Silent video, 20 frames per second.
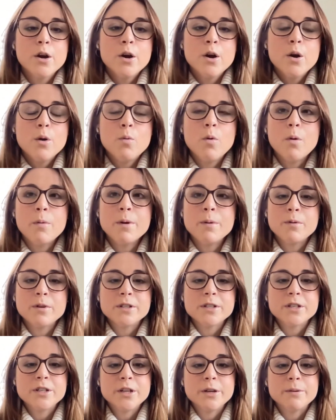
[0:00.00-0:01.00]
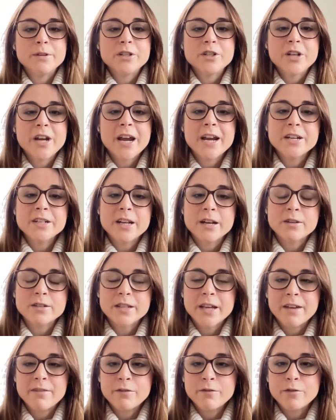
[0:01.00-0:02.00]
What we want to do is change how
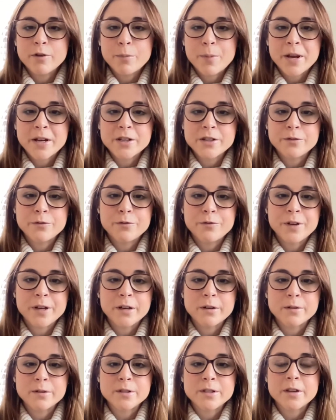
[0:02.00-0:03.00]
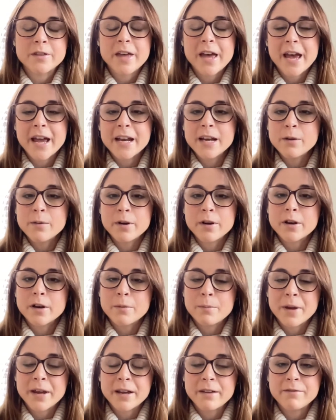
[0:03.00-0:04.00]
saving for a pension feels so that anyone can
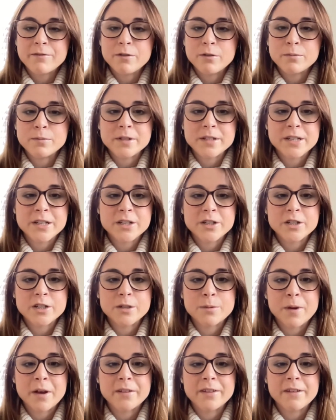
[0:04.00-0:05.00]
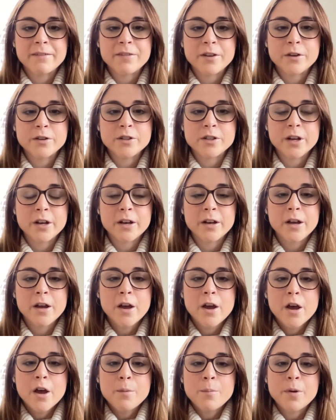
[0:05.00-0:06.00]
make informed decisions about their future,
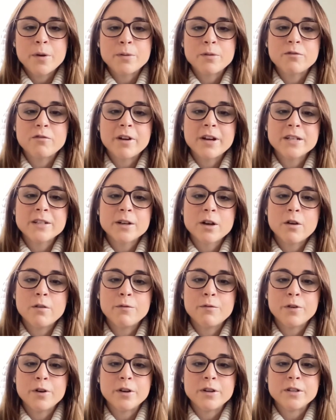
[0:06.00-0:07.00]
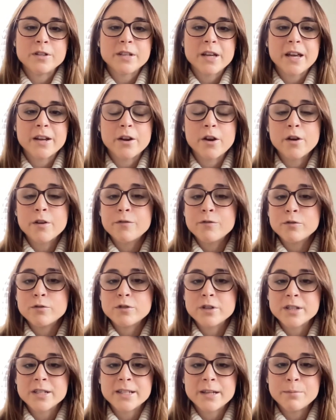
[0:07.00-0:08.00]
both with greater confidence and overall
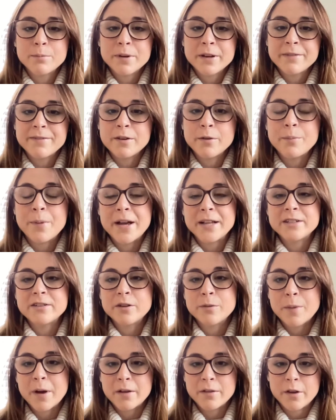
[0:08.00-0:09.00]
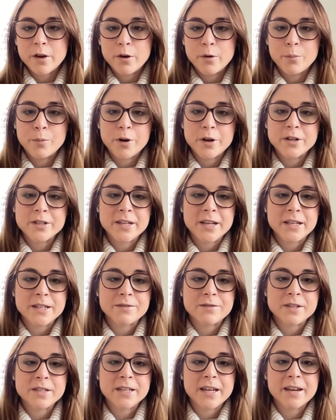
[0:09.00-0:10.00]
just simply feel better about the whole process for
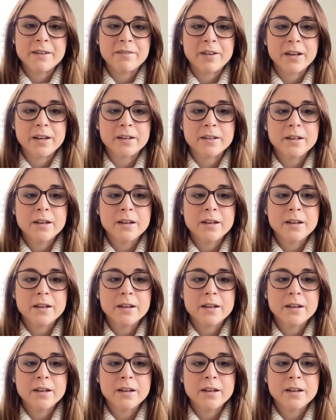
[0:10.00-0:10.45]
saving.